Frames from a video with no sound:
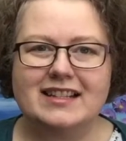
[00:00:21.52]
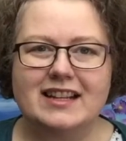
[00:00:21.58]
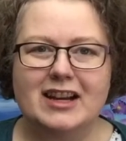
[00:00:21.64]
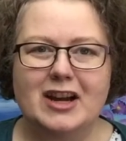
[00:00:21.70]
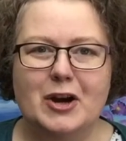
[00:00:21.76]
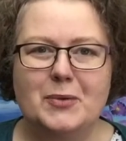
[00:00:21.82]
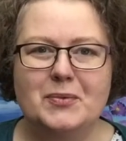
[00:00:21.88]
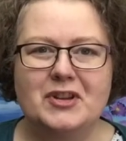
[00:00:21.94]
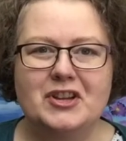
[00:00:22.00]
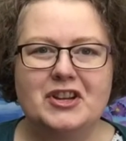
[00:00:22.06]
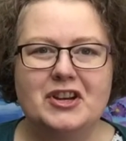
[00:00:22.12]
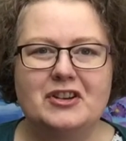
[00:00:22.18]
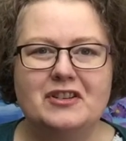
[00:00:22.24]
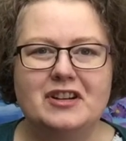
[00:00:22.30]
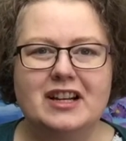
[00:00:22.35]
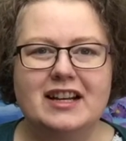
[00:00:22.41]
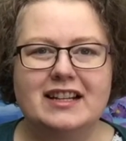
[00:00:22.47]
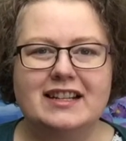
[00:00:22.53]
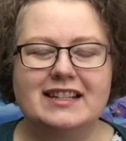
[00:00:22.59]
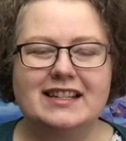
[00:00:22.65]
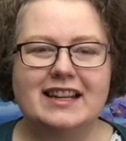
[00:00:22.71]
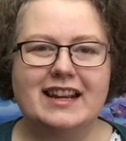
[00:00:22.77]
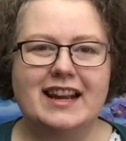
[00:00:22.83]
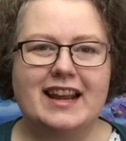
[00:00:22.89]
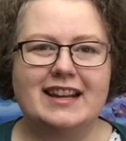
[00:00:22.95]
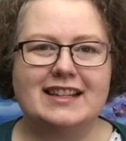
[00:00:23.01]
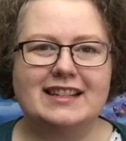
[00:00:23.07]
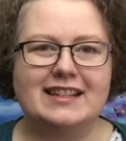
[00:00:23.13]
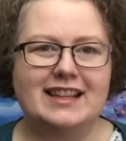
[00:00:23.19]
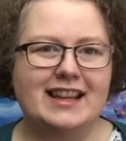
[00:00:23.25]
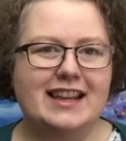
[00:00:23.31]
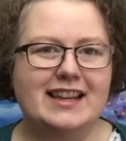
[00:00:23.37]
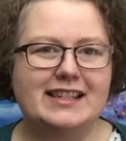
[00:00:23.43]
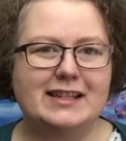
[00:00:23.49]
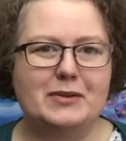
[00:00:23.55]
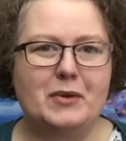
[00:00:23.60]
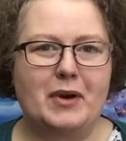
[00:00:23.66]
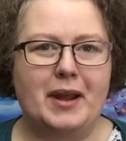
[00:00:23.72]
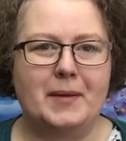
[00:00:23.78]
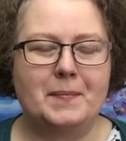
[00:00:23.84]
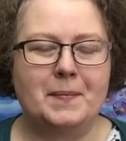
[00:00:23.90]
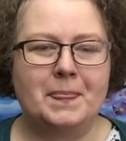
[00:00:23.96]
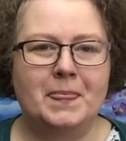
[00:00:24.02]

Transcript: to help you learn to knit the easy way.